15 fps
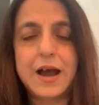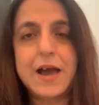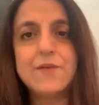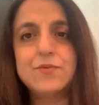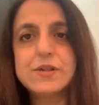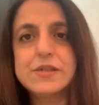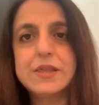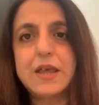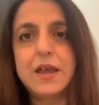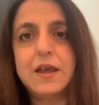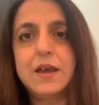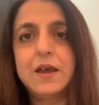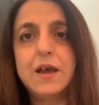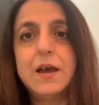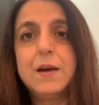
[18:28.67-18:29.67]
I would say.
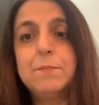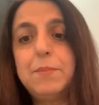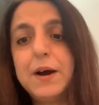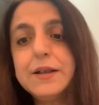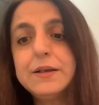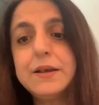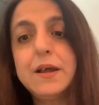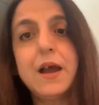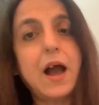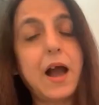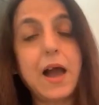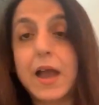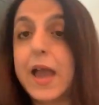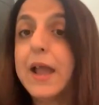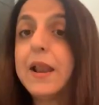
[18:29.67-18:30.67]
But
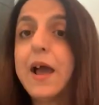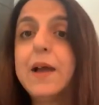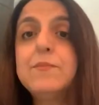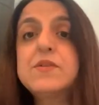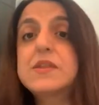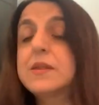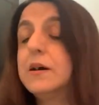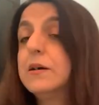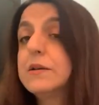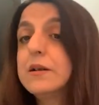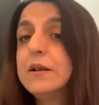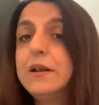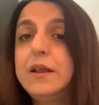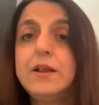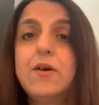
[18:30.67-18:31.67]
and I'm
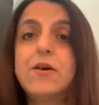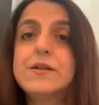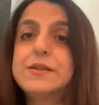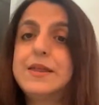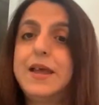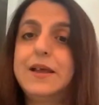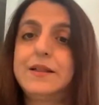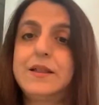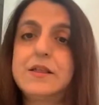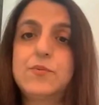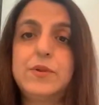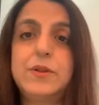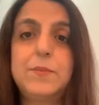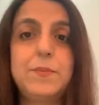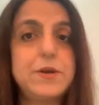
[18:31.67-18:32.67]
certainly not saying this
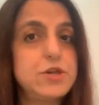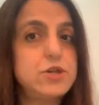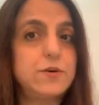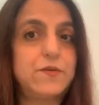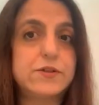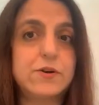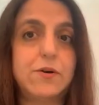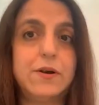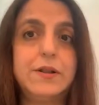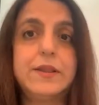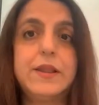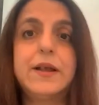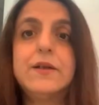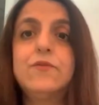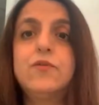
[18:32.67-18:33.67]
with a pinch of salt
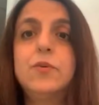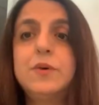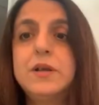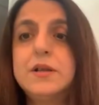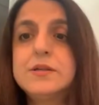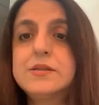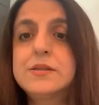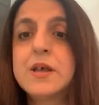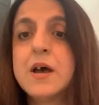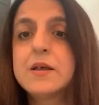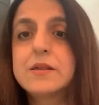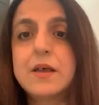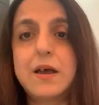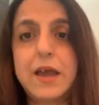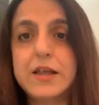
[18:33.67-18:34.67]
that a woman is
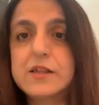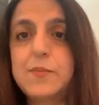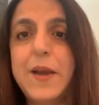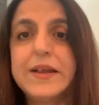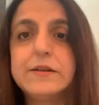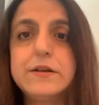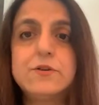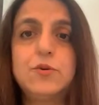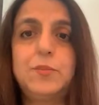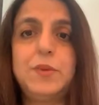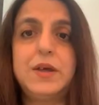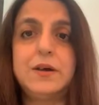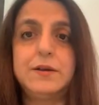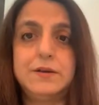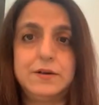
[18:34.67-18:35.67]
expected to
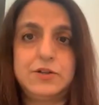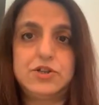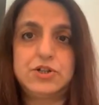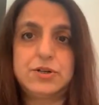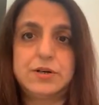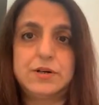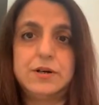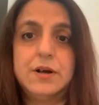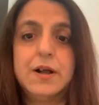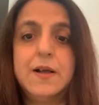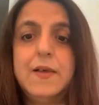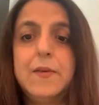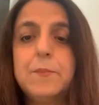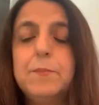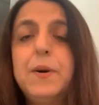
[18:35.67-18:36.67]
be a nurturer.
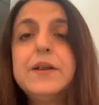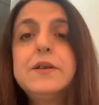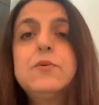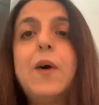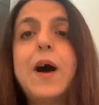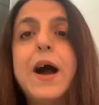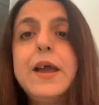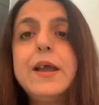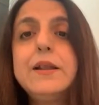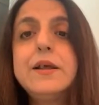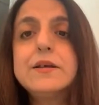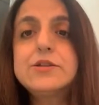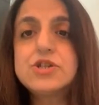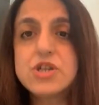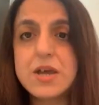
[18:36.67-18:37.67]
But why
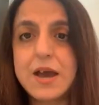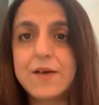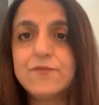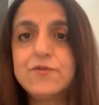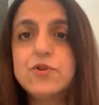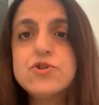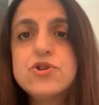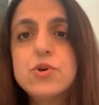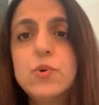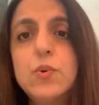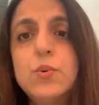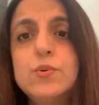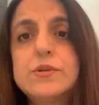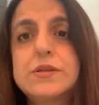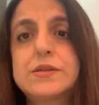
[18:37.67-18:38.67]
does she have to
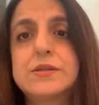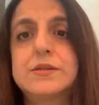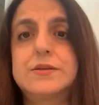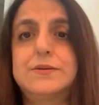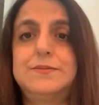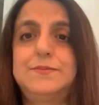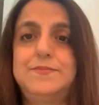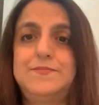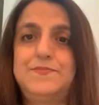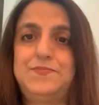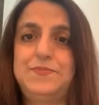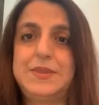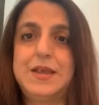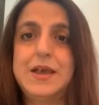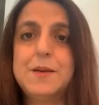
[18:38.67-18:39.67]
choose
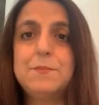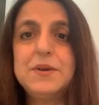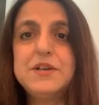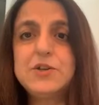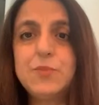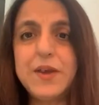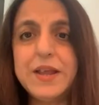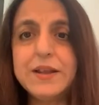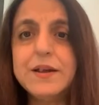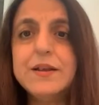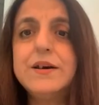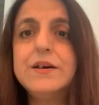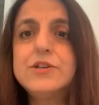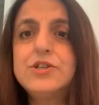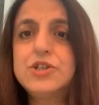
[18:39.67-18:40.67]
between a
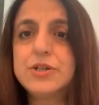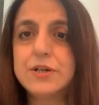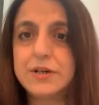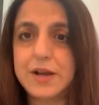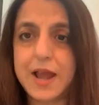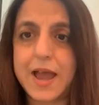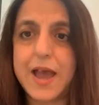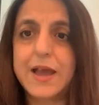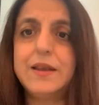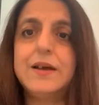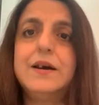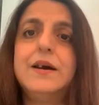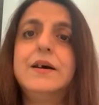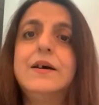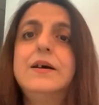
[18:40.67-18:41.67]
nurturer and
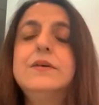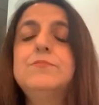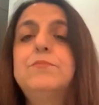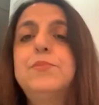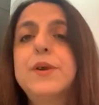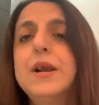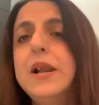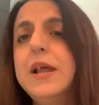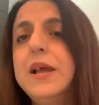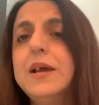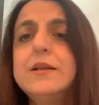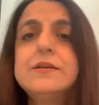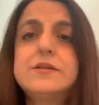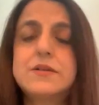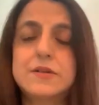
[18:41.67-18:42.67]
a
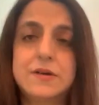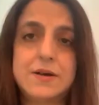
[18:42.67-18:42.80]
brilliant